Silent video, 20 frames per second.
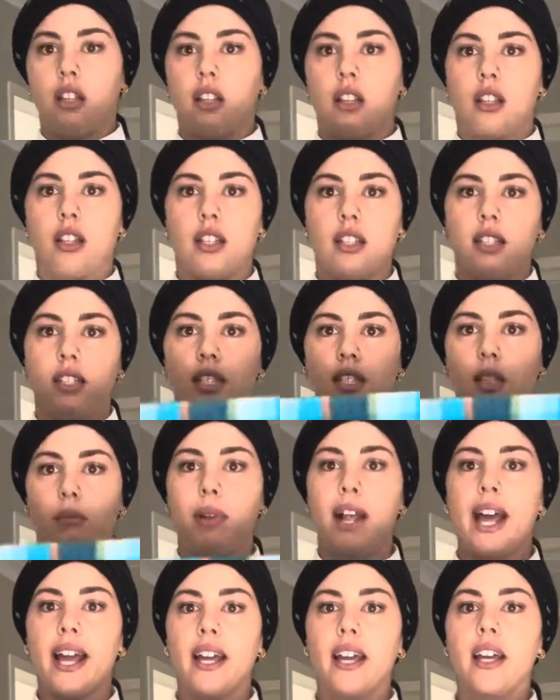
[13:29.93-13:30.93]
This is the
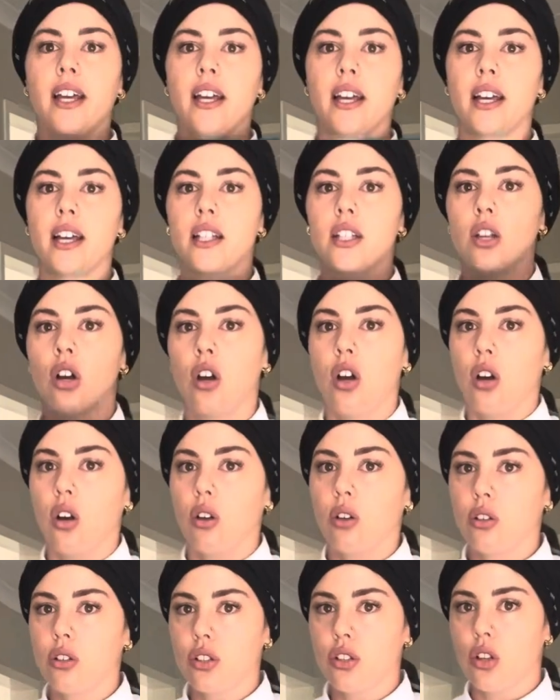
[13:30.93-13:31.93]
blanket.
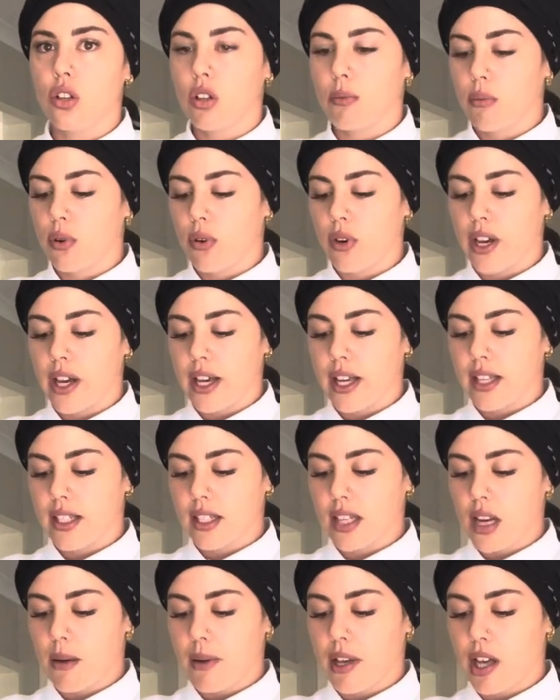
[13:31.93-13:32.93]
Also, the boys
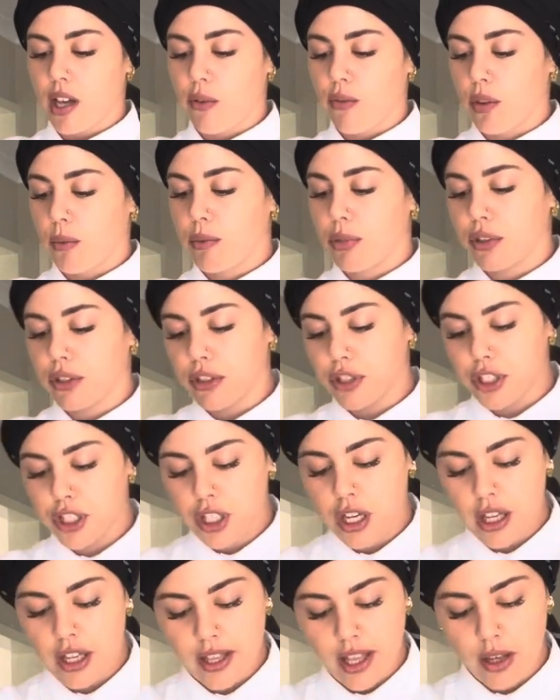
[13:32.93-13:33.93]
coming out of the bush,
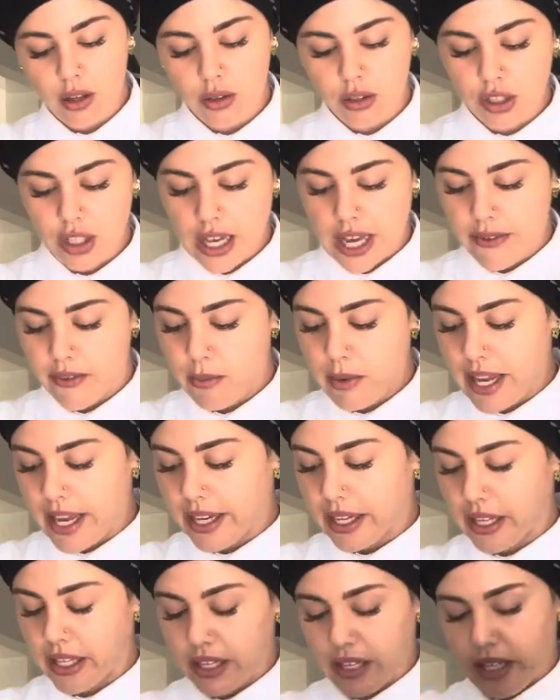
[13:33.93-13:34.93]
they also have a
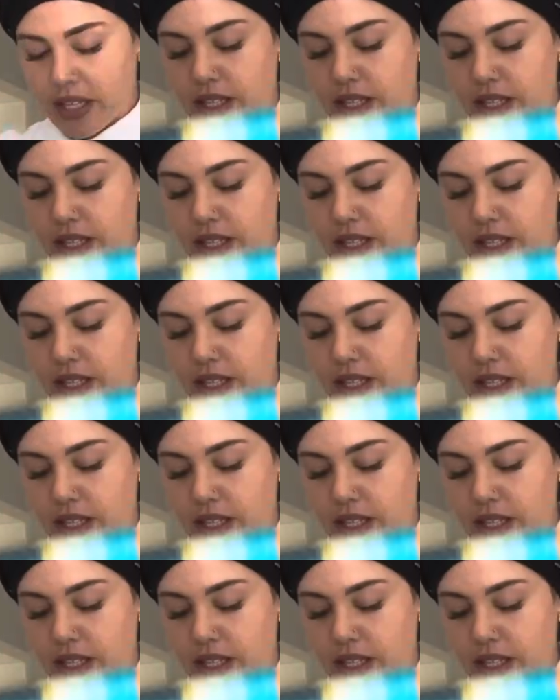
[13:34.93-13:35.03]
blanket.